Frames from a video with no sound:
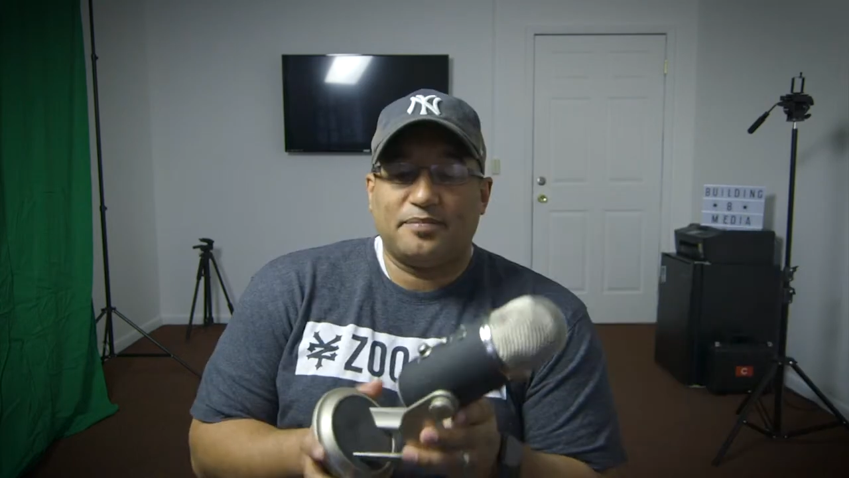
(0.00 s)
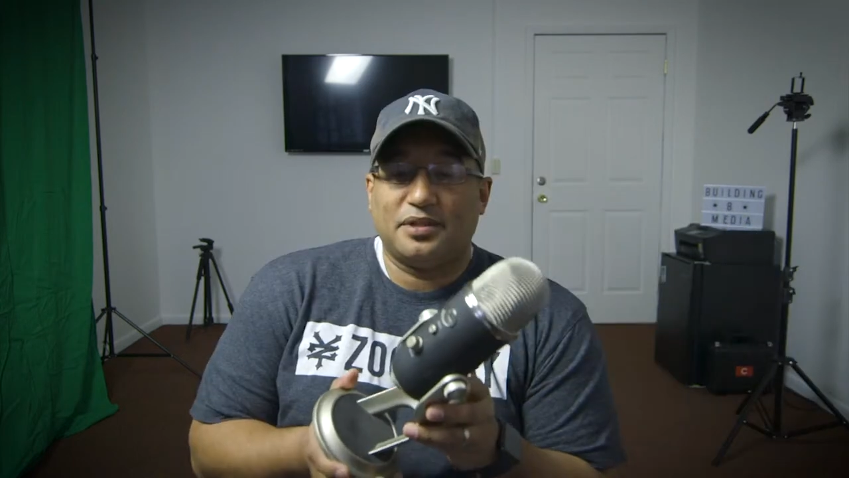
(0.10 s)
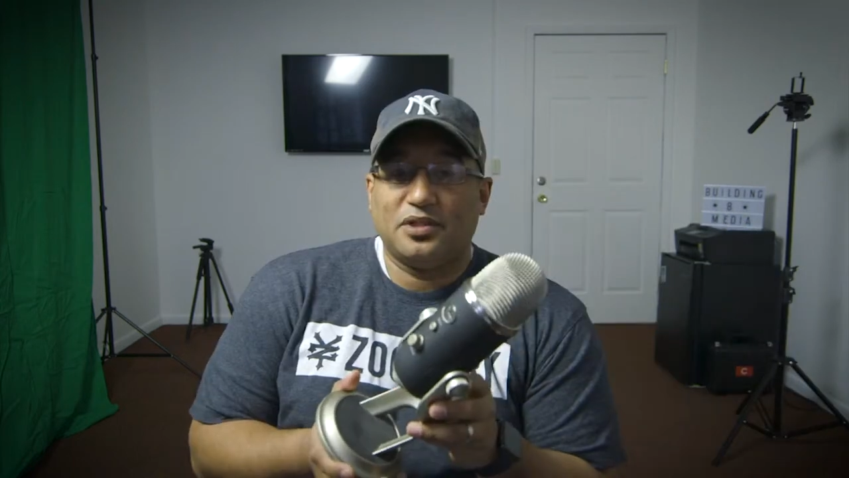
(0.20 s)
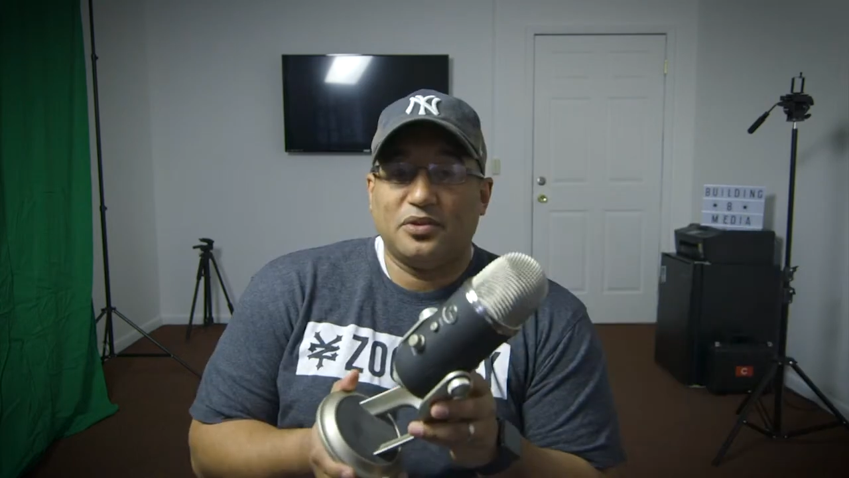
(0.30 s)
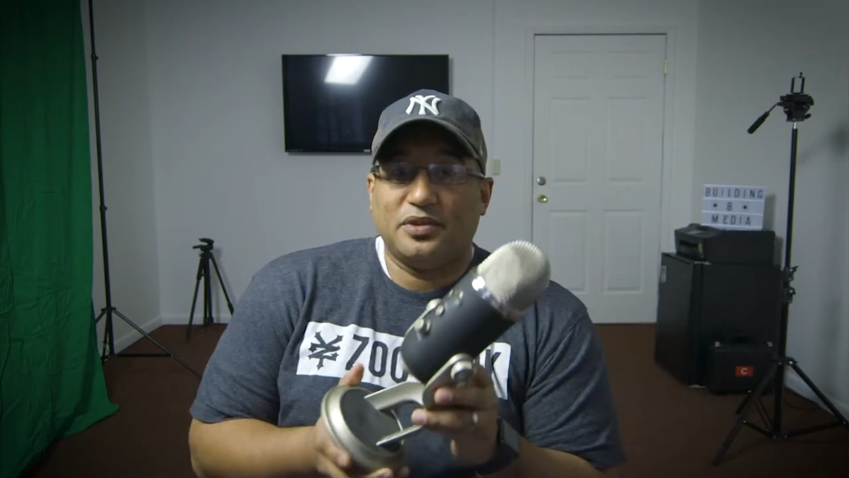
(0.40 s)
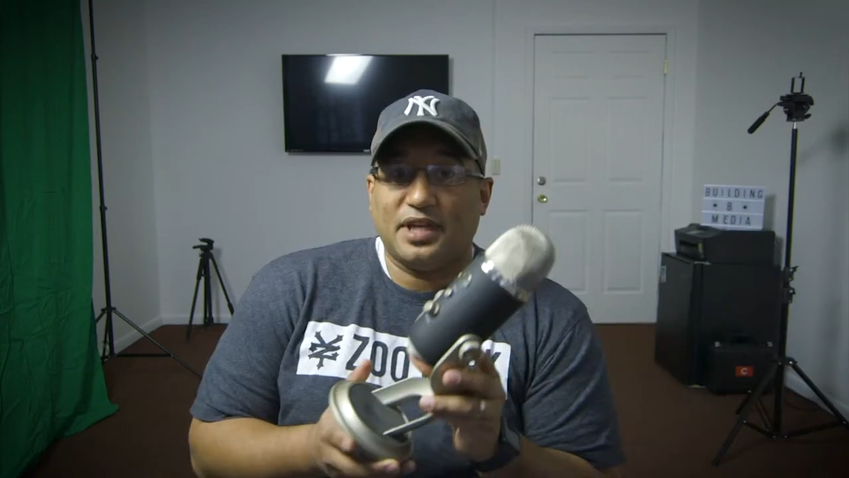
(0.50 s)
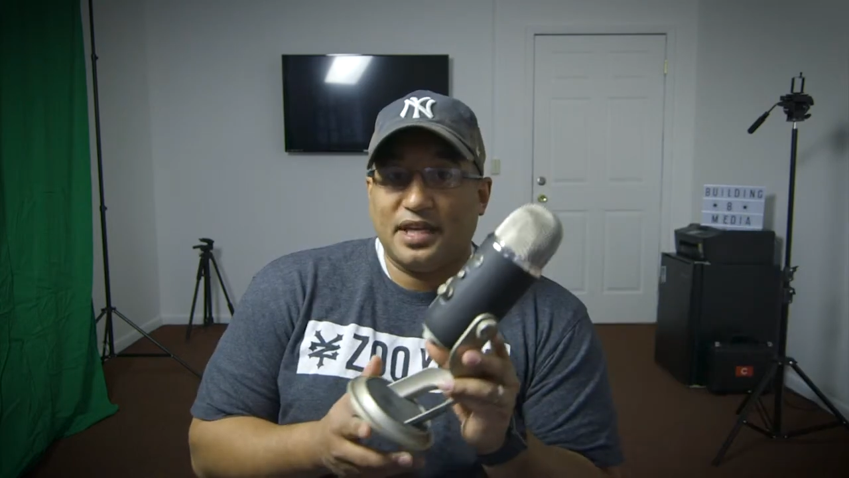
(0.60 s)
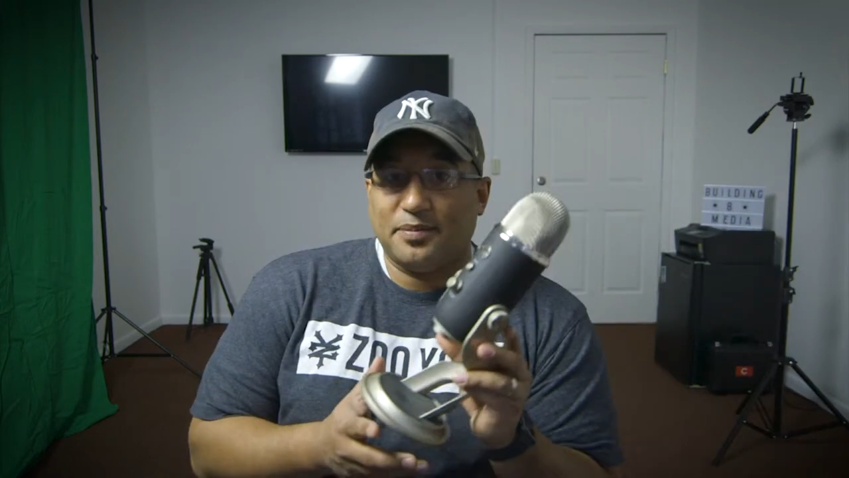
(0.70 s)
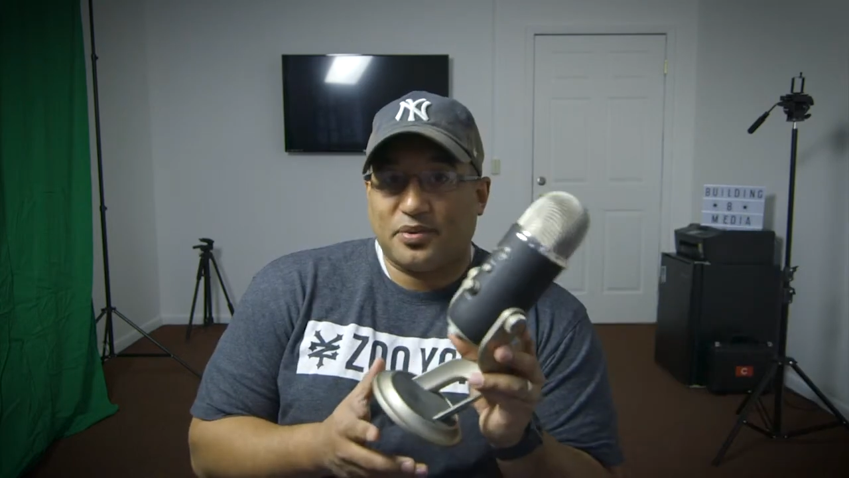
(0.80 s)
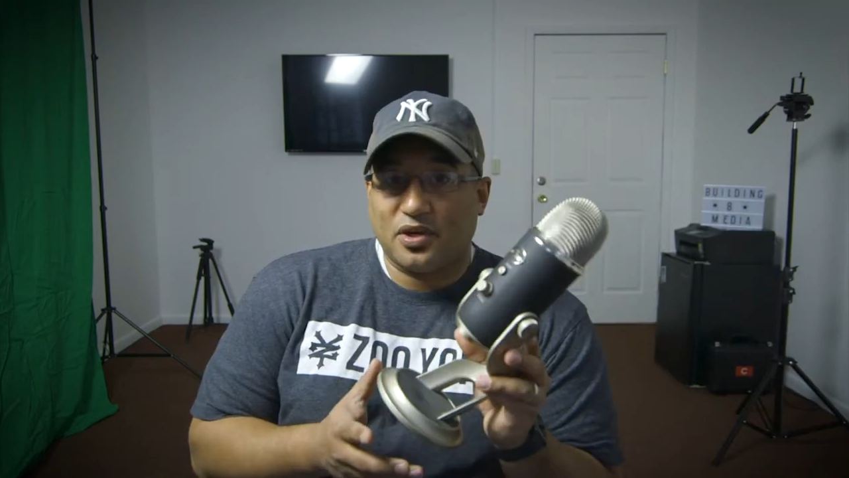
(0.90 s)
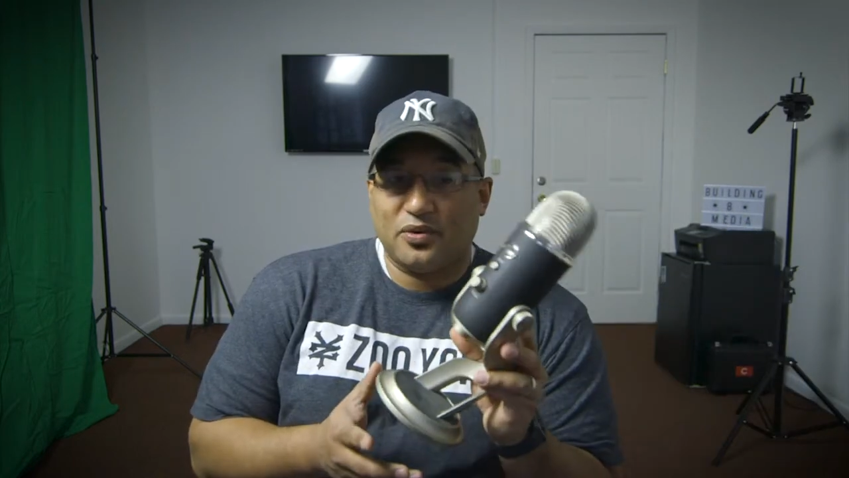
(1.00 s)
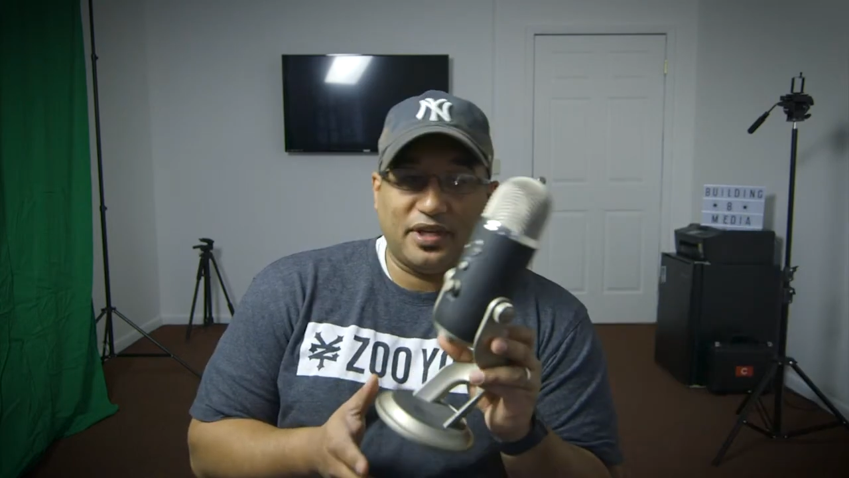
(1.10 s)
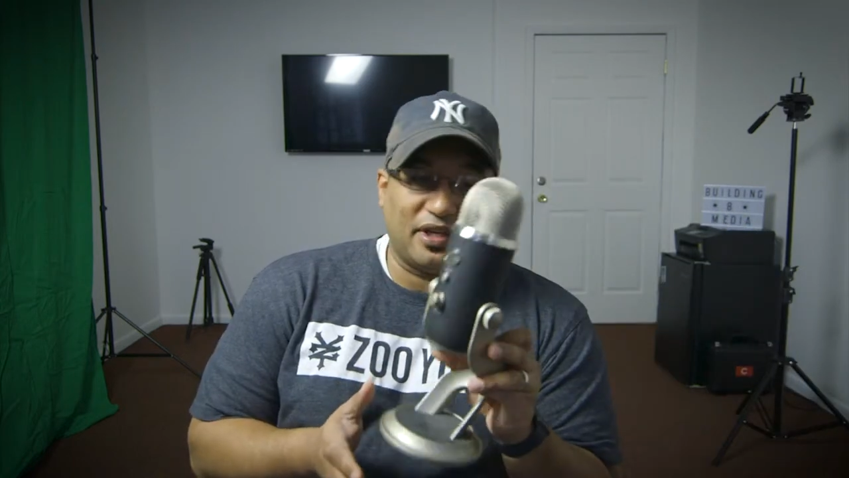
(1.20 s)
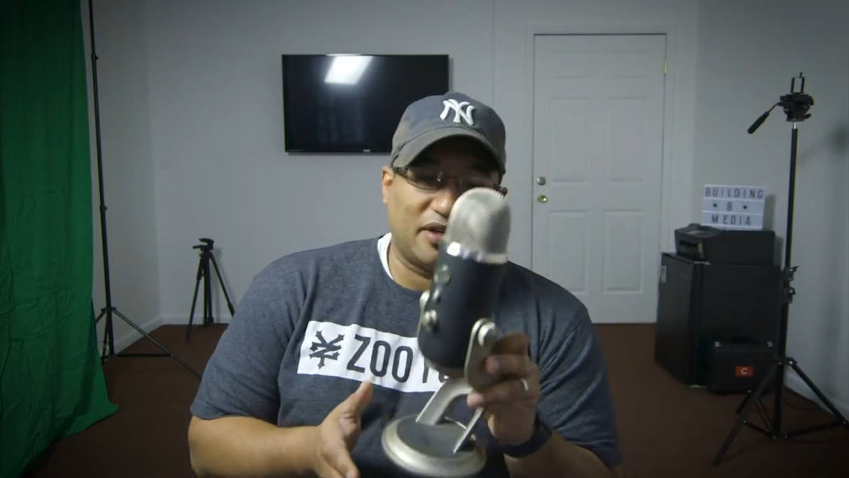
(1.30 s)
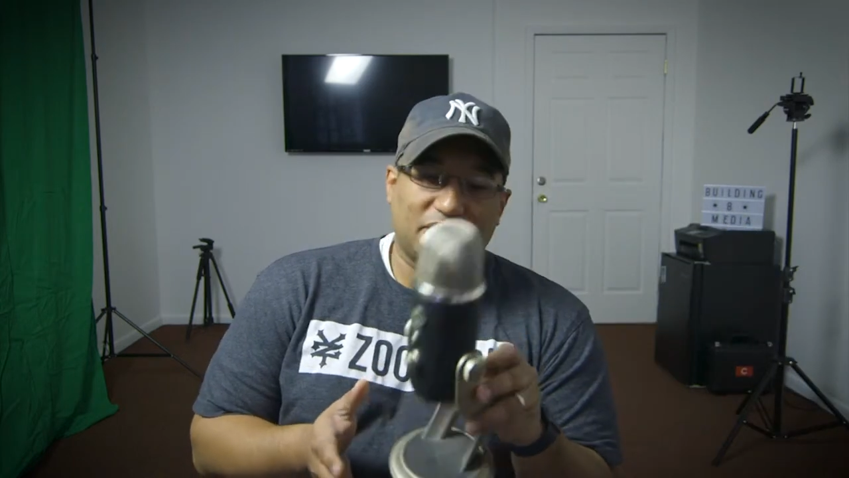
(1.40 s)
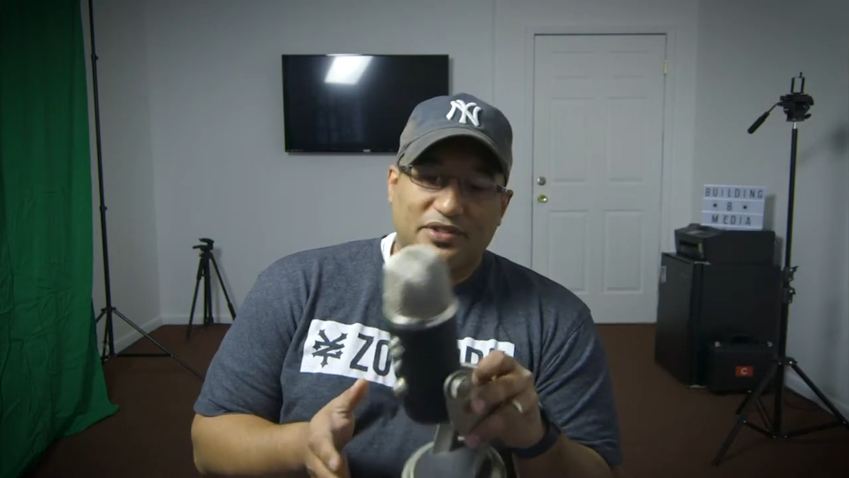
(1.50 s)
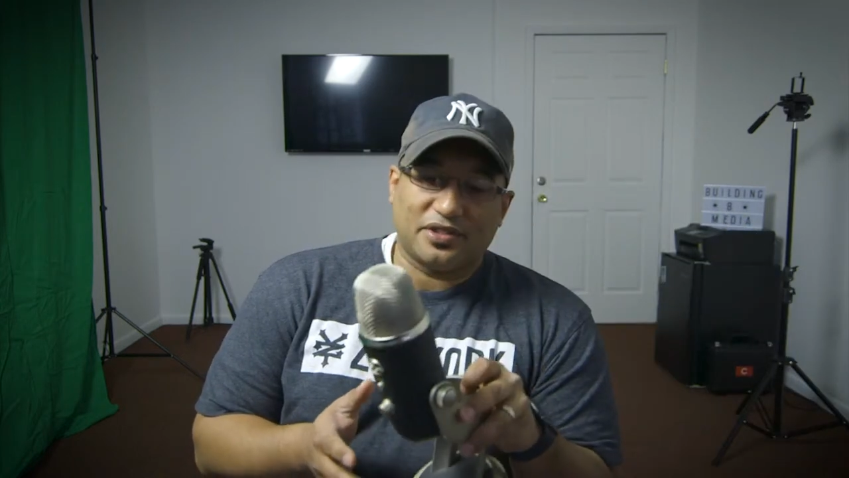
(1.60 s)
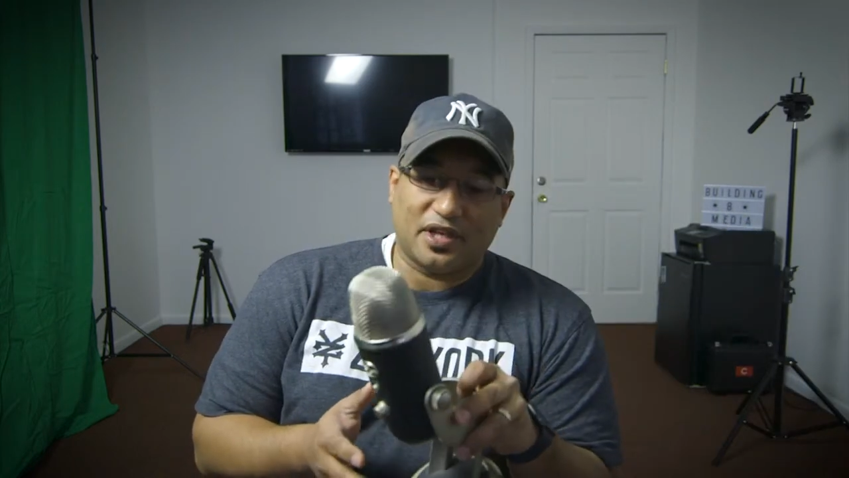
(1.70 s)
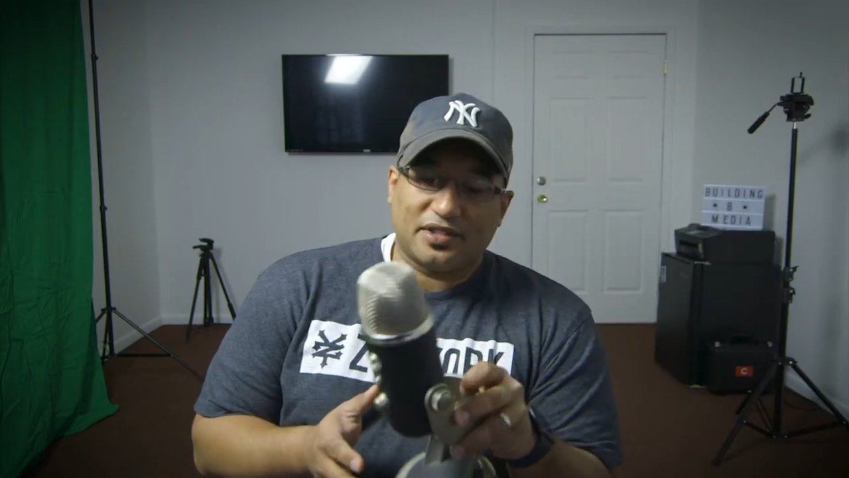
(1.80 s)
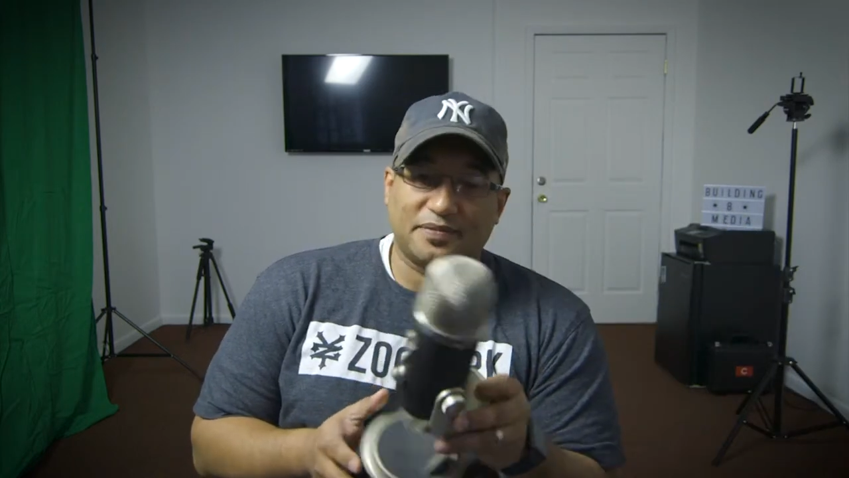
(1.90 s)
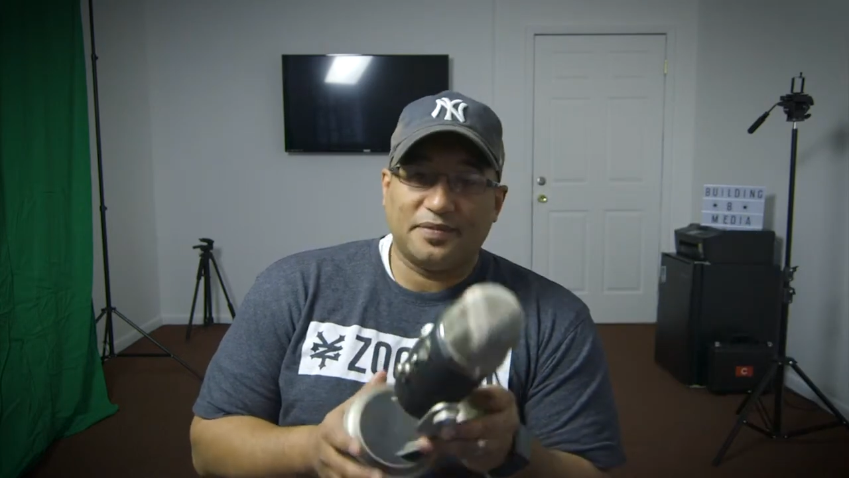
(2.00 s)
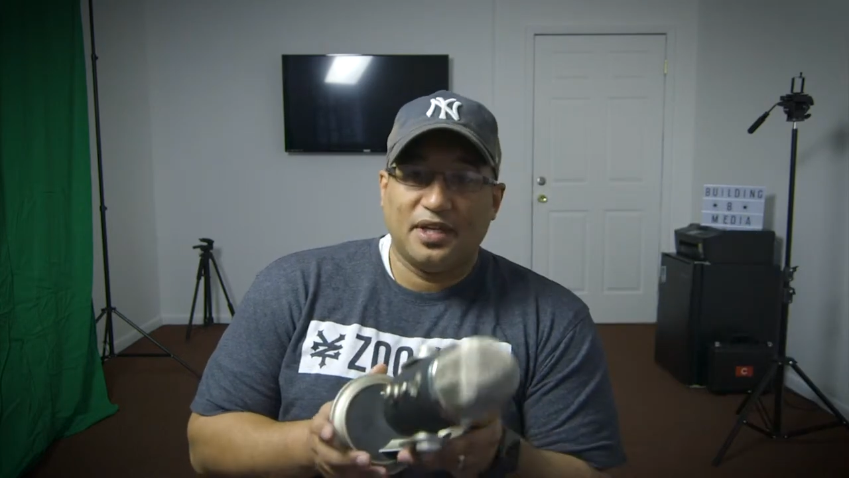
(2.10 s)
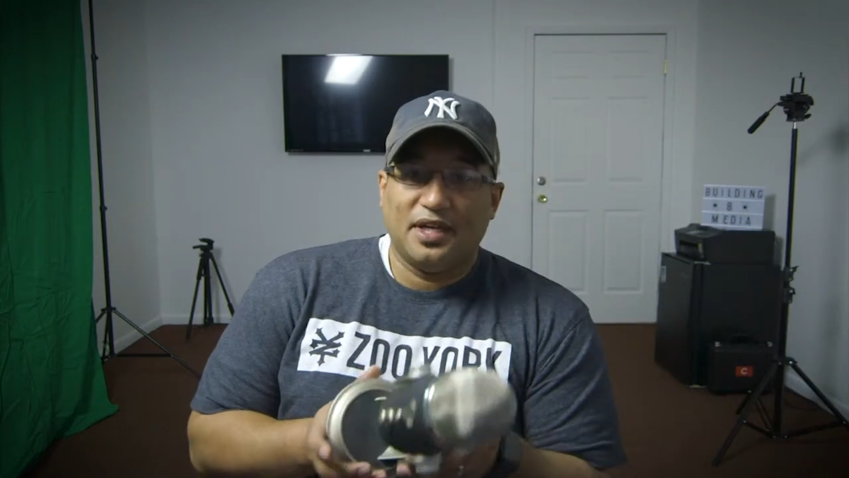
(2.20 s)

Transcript: a Blue Yeti Pro here, which is awesome.